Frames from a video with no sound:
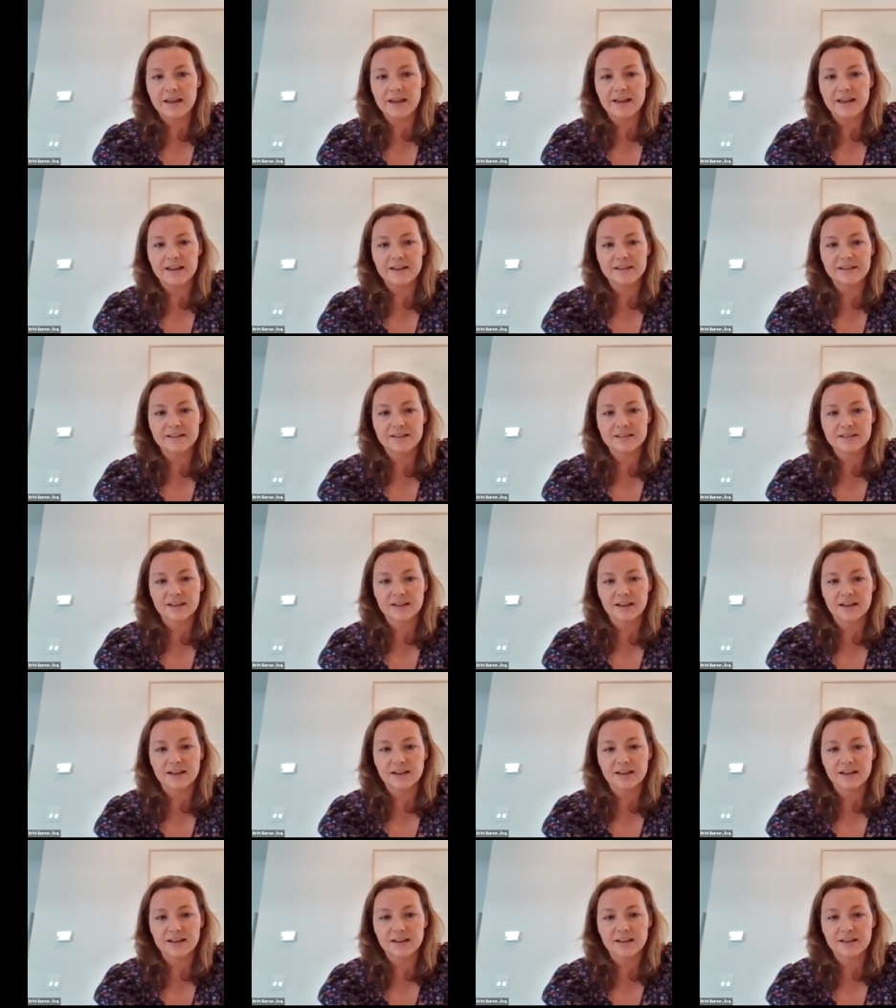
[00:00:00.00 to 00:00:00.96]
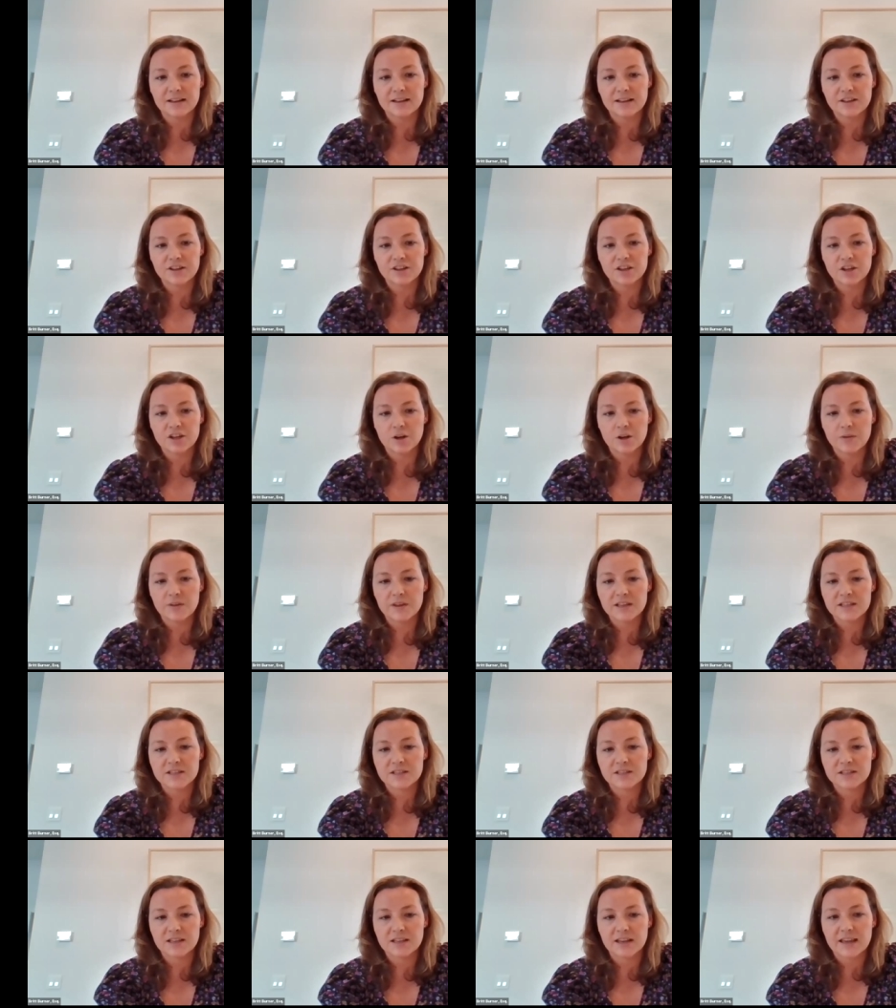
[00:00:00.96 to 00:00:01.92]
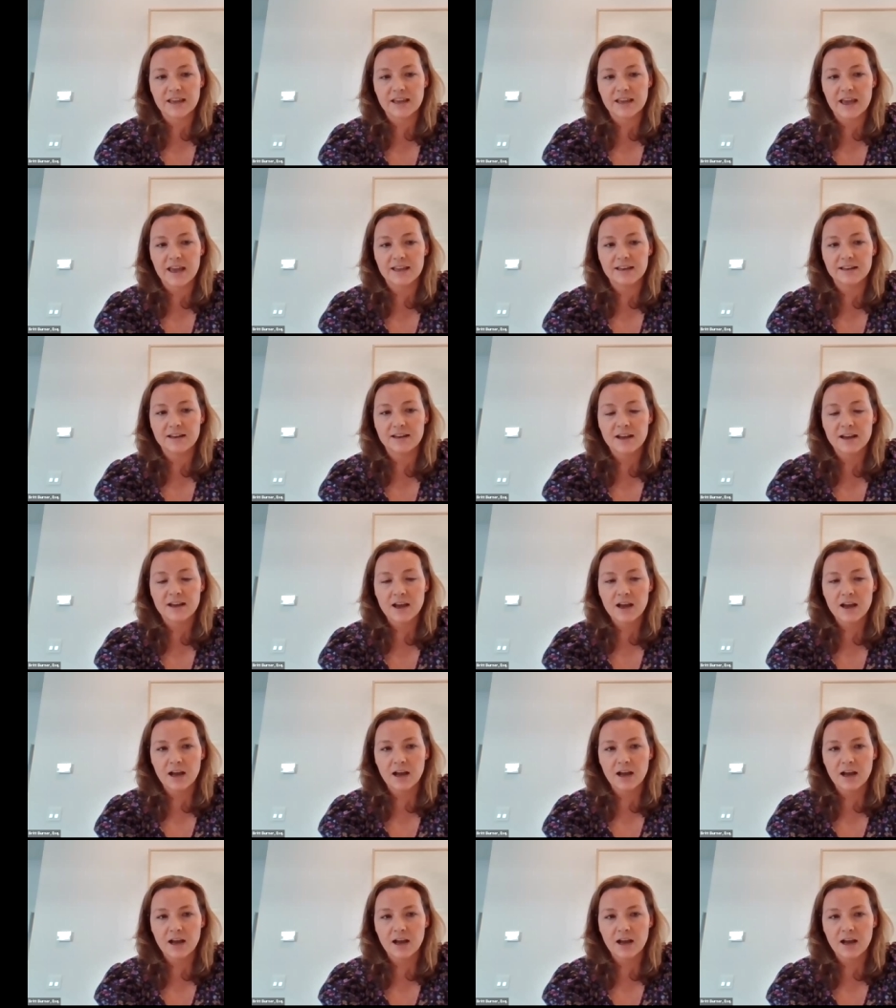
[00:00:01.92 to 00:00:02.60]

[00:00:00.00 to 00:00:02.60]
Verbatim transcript: and, uh, you know, this, again,